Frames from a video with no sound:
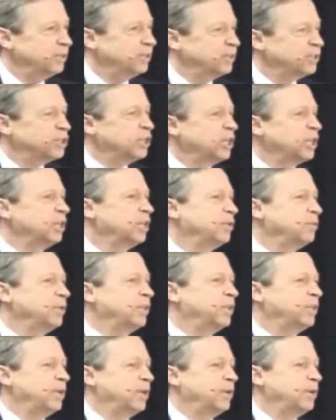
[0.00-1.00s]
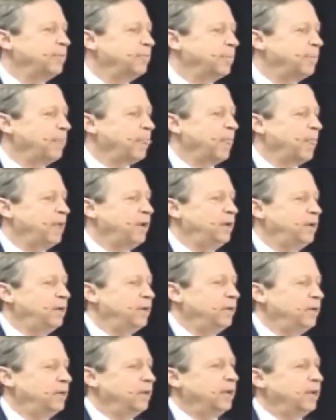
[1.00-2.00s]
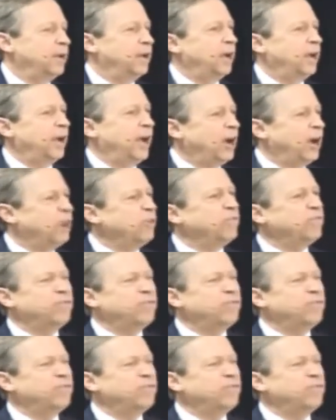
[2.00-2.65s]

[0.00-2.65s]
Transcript: It suddenly became, how